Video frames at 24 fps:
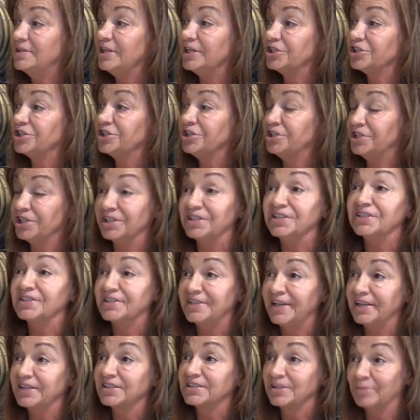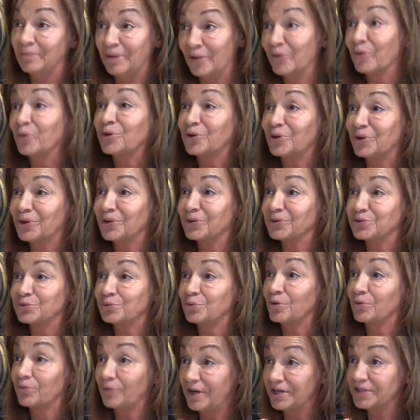that she didn't think some other girls
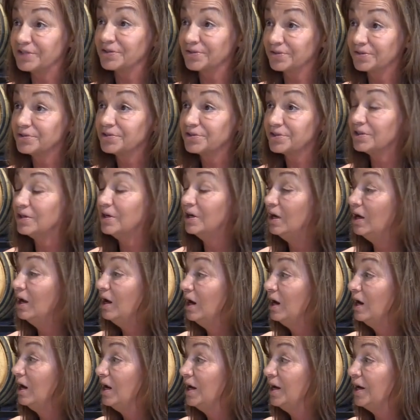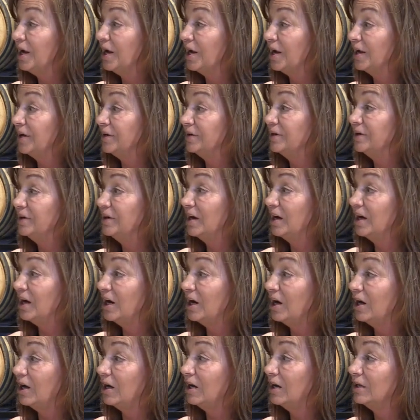were racers. And
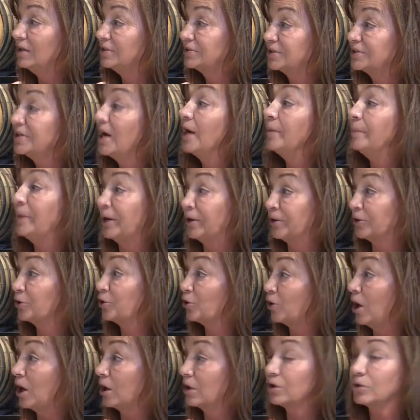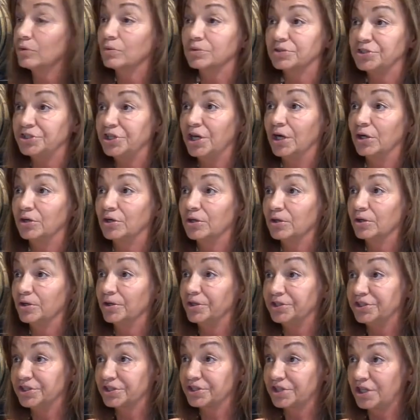at the time, Erin Crocker was younger
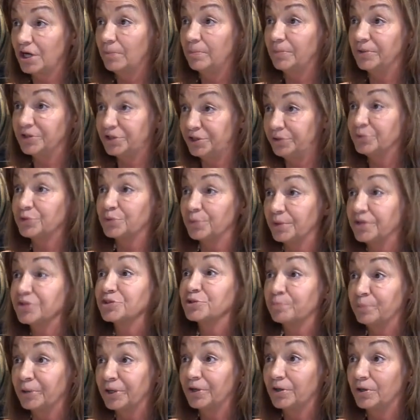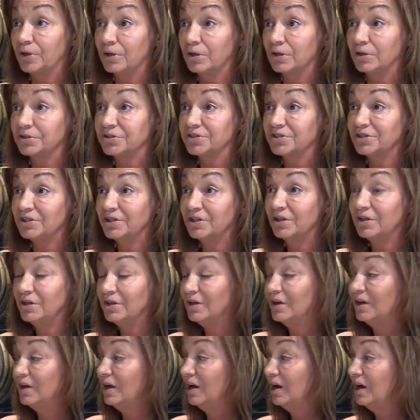and just coming. She was running sprint cars.
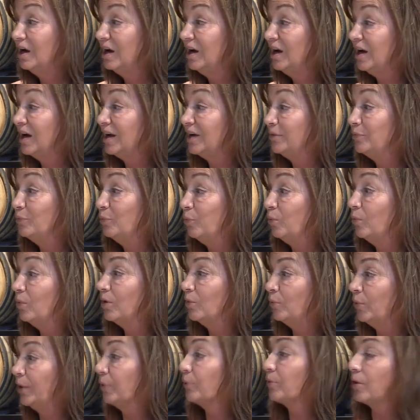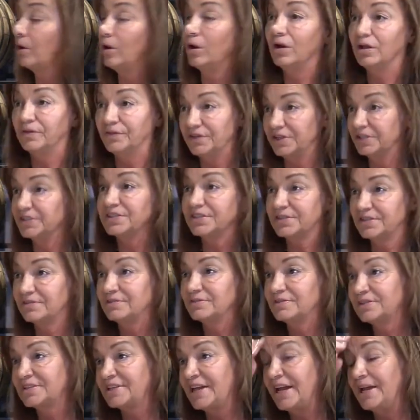And we were all in this
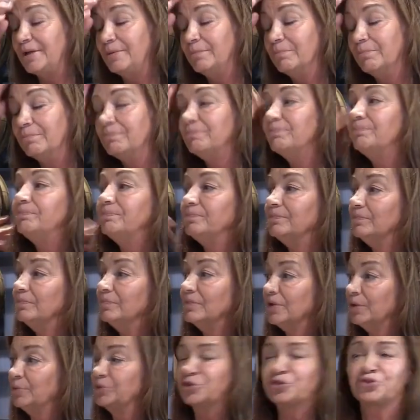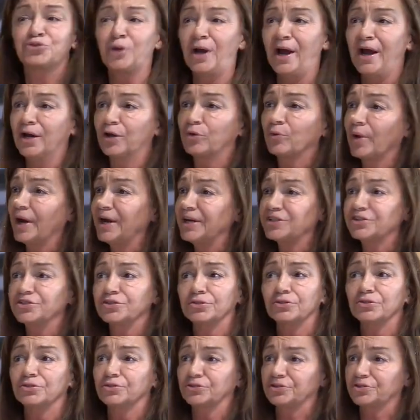same, it was drag
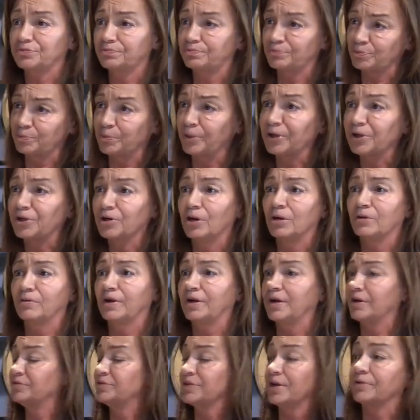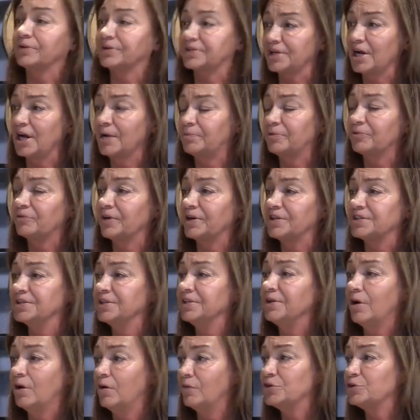racers, sprint car, it was every type of
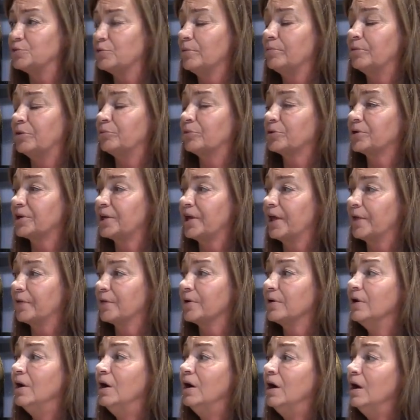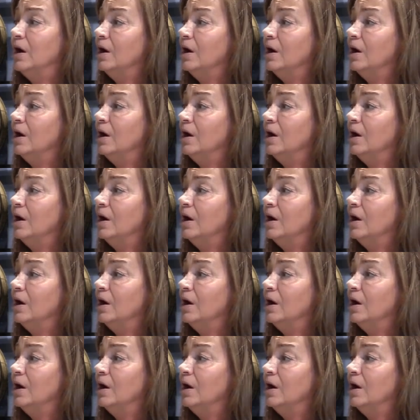racing. All these women were together.